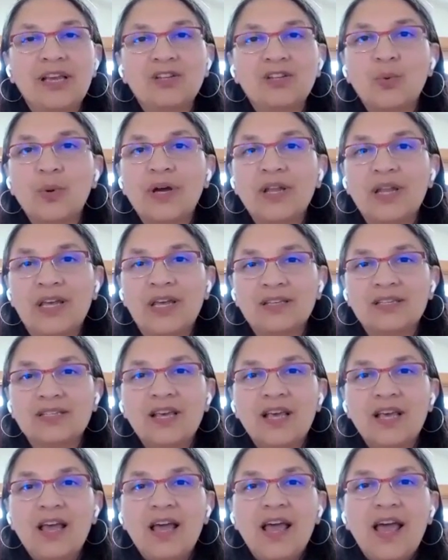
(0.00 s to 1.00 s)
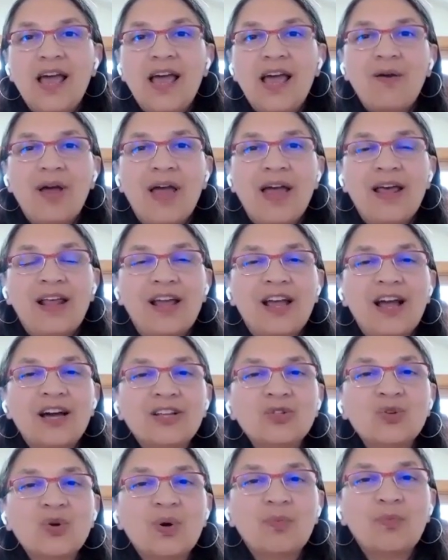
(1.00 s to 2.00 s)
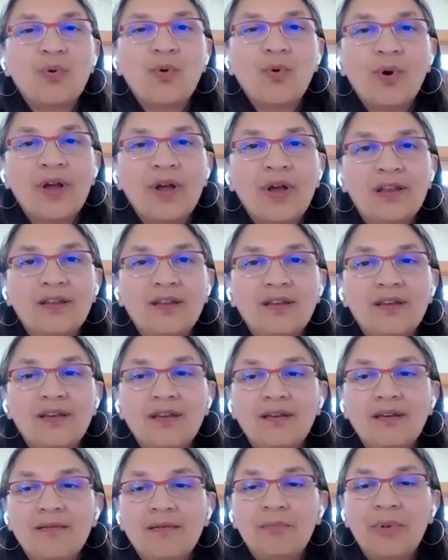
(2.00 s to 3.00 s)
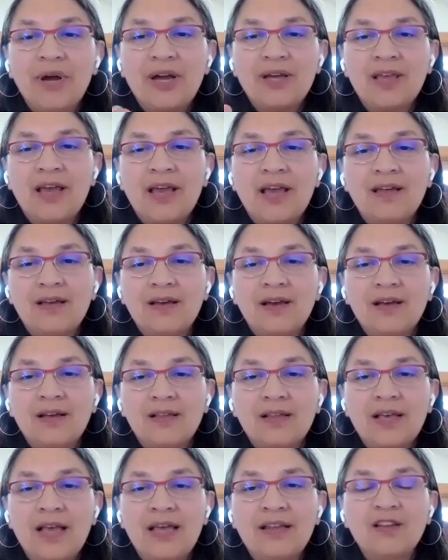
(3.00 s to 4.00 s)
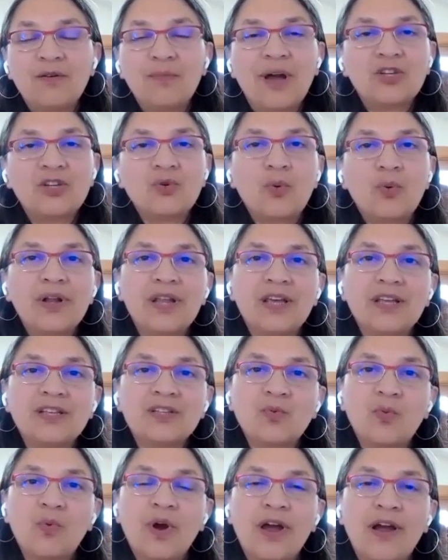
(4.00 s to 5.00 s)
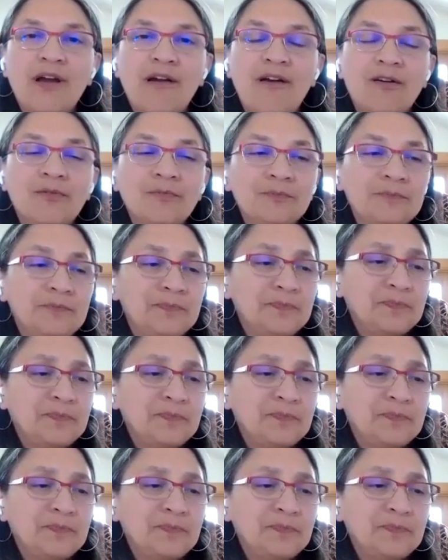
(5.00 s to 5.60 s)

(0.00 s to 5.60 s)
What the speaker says: late 20s. And I got to a point by the end of my 20s where